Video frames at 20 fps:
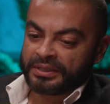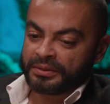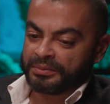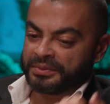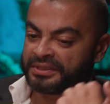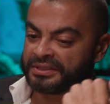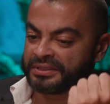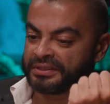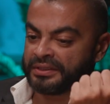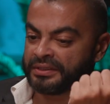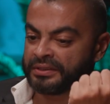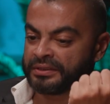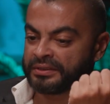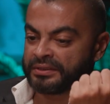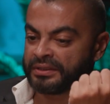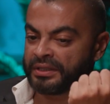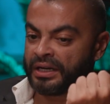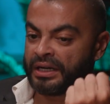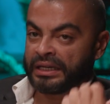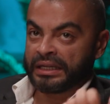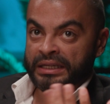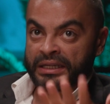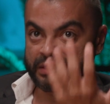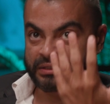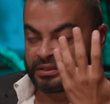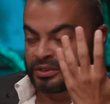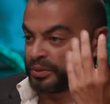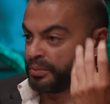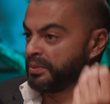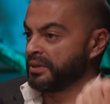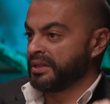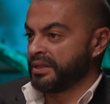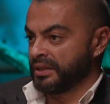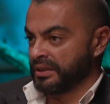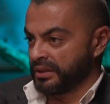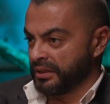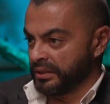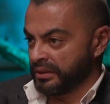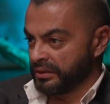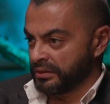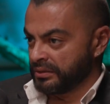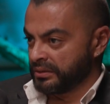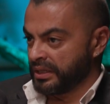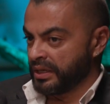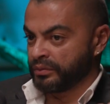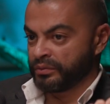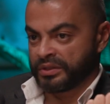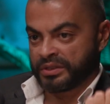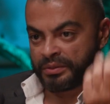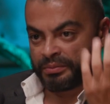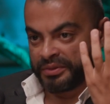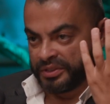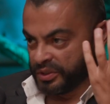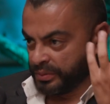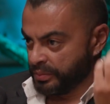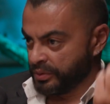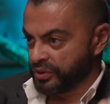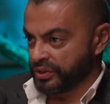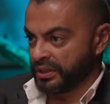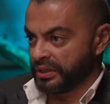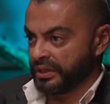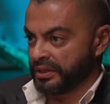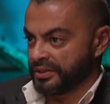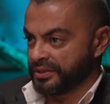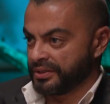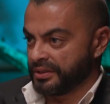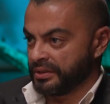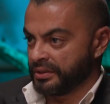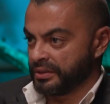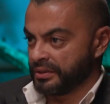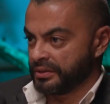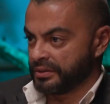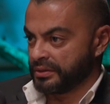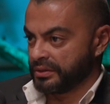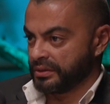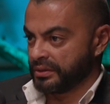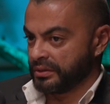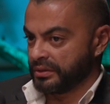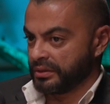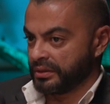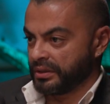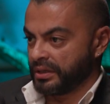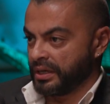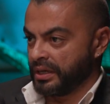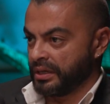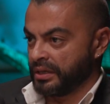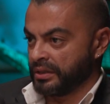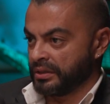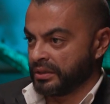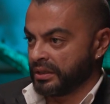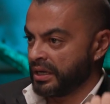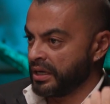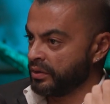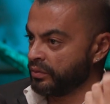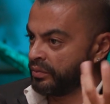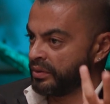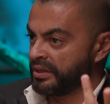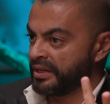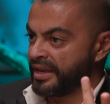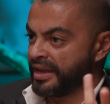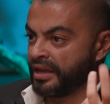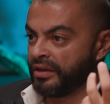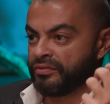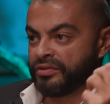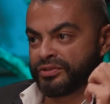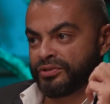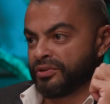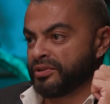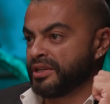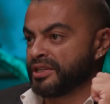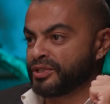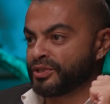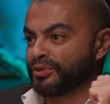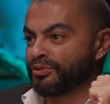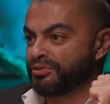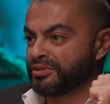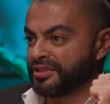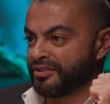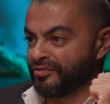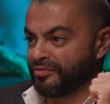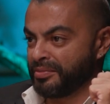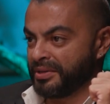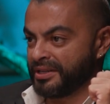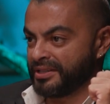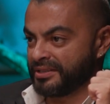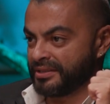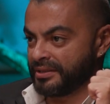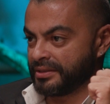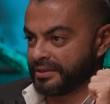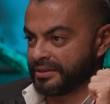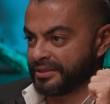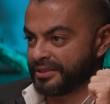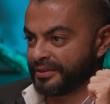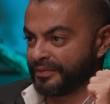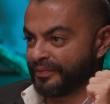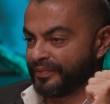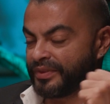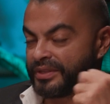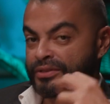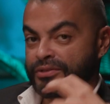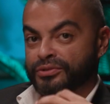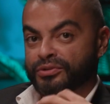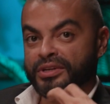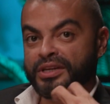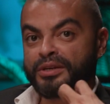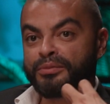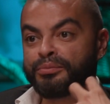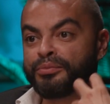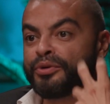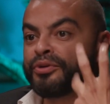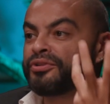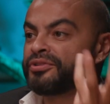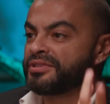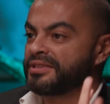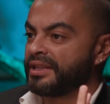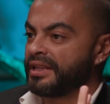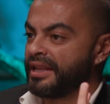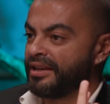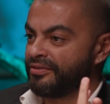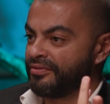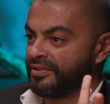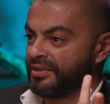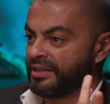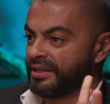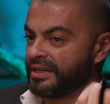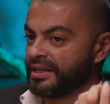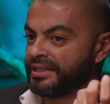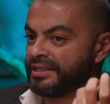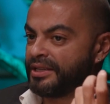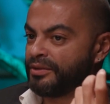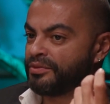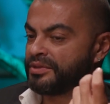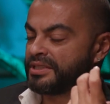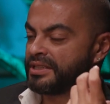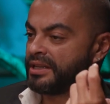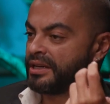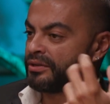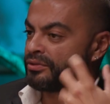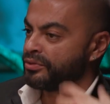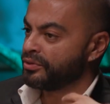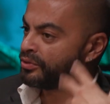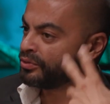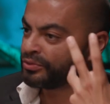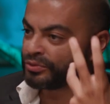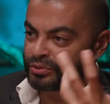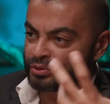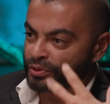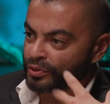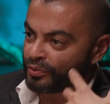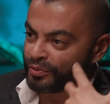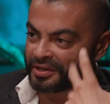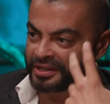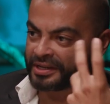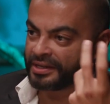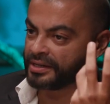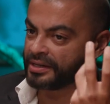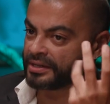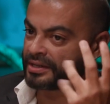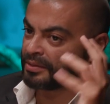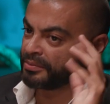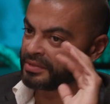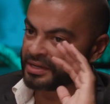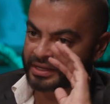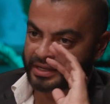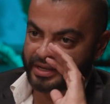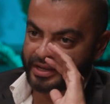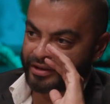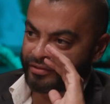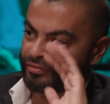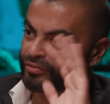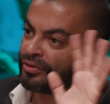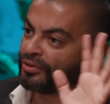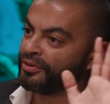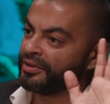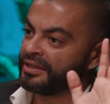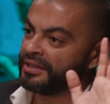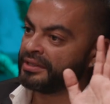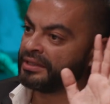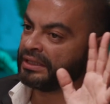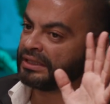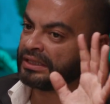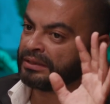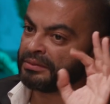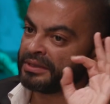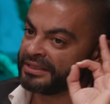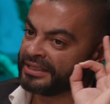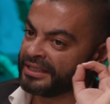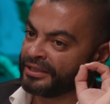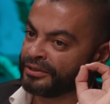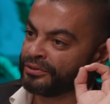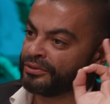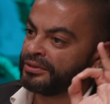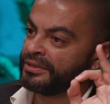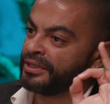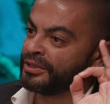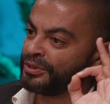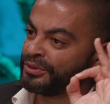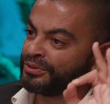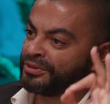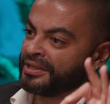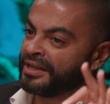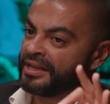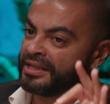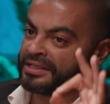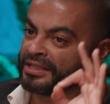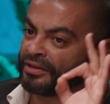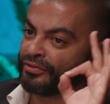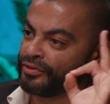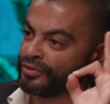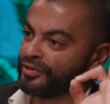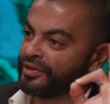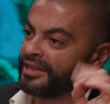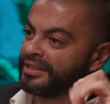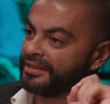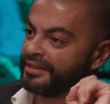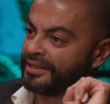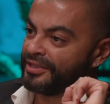him, listen, I like this building a lot. I want to be specialized in it and I want to have it on exclusive basis. So he burst laughing and he was like, do you know who we are? I'm like, I have no idea, but I know that you guys have a great